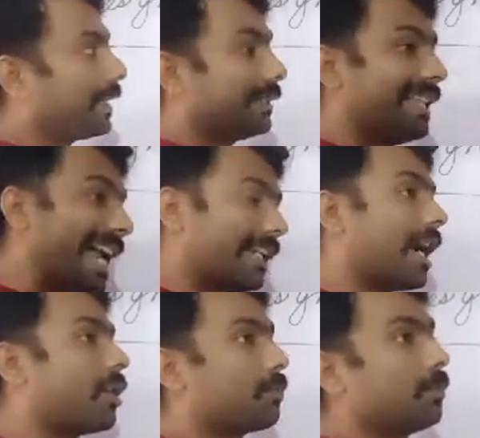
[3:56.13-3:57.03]
that
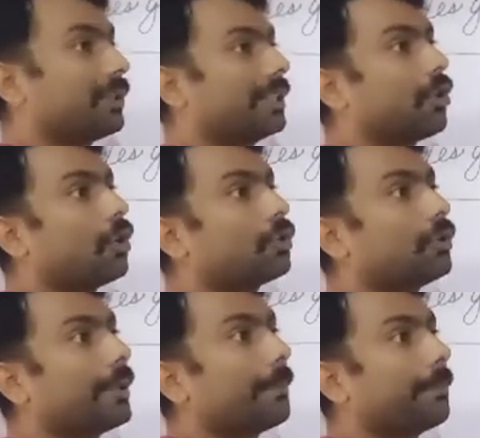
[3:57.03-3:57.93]
output is
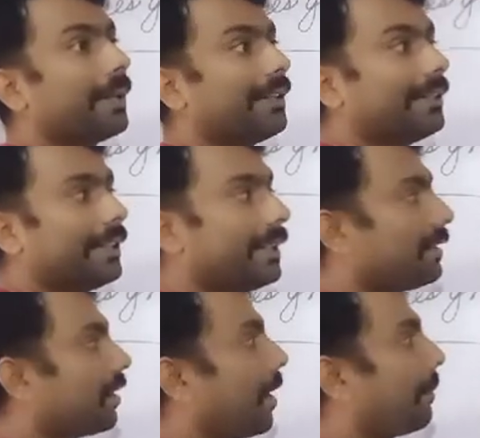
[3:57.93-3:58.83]
also
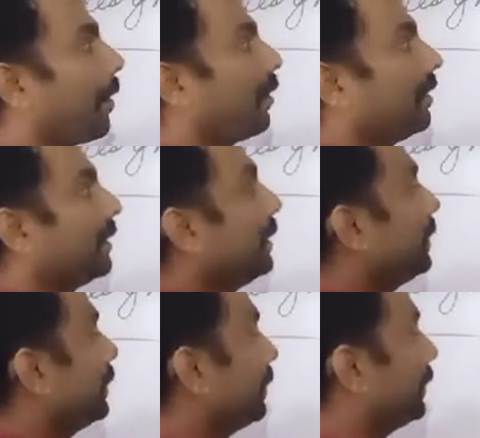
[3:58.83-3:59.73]
dependent upon the